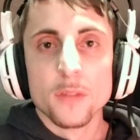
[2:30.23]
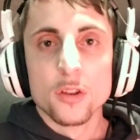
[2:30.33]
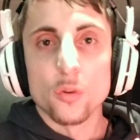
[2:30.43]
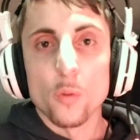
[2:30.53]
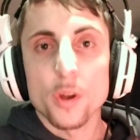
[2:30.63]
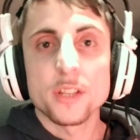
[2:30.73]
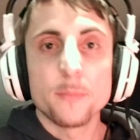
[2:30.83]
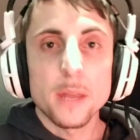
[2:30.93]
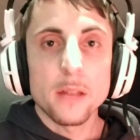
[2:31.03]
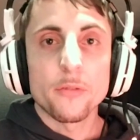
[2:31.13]
So what does
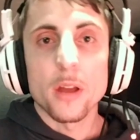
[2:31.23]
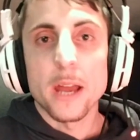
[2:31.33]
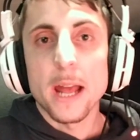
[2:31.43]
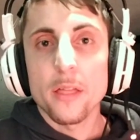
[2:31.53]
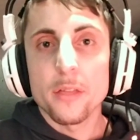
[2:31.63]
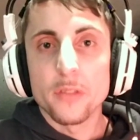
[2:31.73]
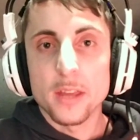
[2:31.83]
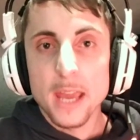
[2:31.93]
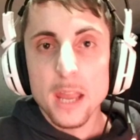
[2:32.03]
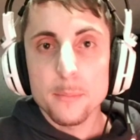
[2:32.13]
this mean for the health of the
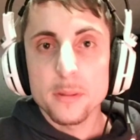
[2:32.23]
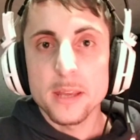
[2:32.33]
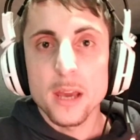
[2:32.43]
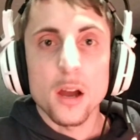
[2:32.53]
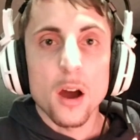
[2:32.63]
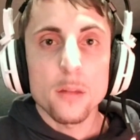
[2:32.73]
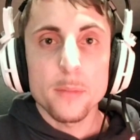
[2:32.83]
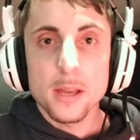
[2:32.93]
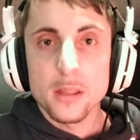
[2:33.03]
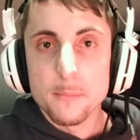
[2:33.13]
game, the
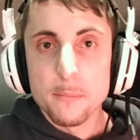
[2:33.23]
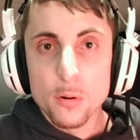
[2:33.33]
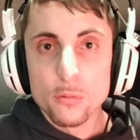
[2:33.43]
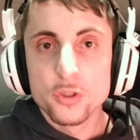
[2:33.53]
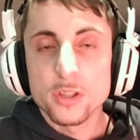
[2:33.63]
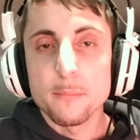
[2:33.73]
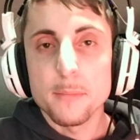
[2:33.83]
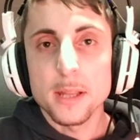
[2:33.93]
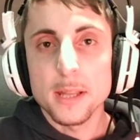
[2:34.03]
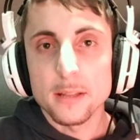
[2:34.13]
economy, and the most
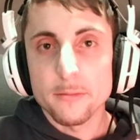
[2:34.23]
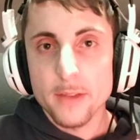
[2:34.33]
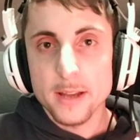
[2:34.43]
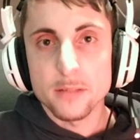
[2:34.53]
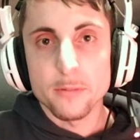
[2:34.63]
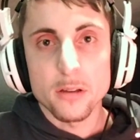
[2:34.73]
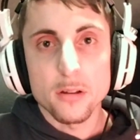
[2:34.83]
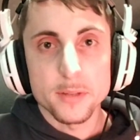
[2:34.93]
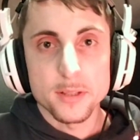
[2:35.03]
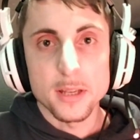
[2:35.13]
immediate effects that we're going
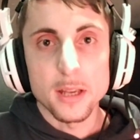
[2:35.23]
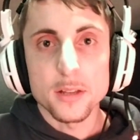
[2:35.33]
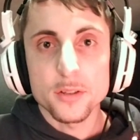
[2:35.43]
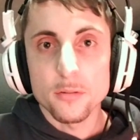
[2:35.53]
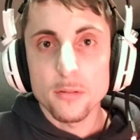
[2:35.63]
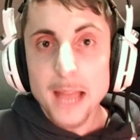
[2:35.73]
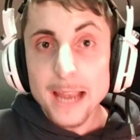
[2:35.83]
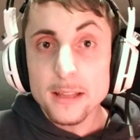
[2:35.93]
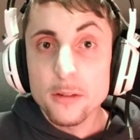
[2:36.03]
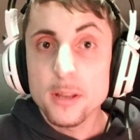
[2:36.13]
to be seeing? So
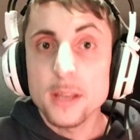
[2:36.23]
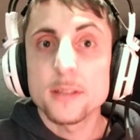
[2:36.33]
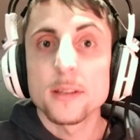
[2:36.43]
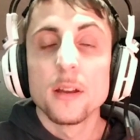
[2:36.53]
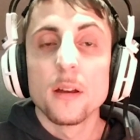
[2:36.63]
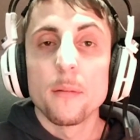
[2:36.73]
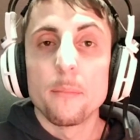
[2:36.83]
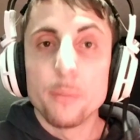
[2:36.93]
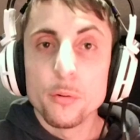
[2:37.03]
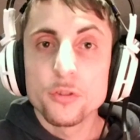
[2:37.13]
likelihood is
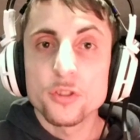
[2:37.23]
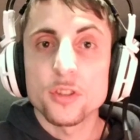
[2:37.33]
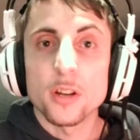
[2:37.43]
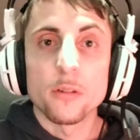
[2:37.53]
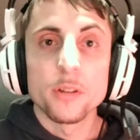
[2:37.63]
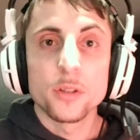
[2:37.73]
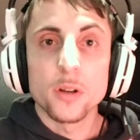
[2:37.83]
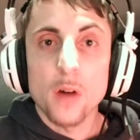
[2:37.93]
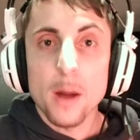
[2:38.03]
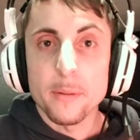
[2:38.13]
boosts are going to
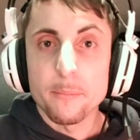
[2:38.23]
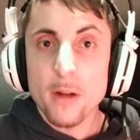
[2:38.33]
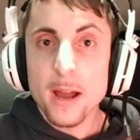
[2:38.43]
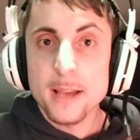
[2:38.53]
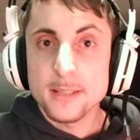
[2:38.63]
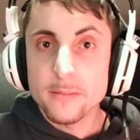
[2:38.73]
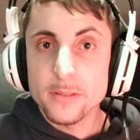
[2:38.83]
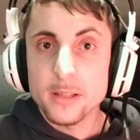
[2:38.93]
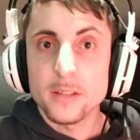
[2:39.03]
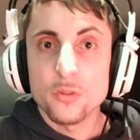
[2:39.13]
go up in price,
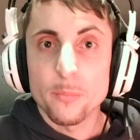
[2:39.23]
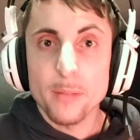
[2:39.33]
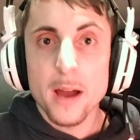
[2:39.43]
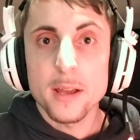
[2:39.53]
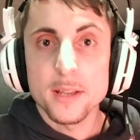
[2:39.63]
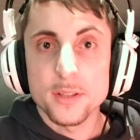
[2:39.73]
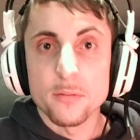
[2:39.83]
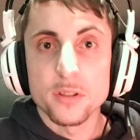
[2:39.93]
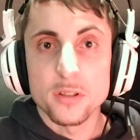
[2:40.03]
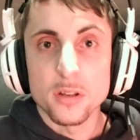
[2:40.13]
given that the supply is
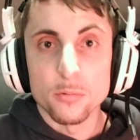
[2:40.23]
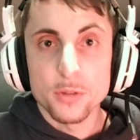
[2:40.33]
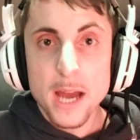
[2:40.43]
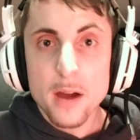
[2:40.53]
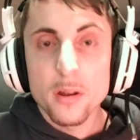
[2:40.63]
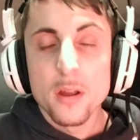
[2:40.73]
going to go down,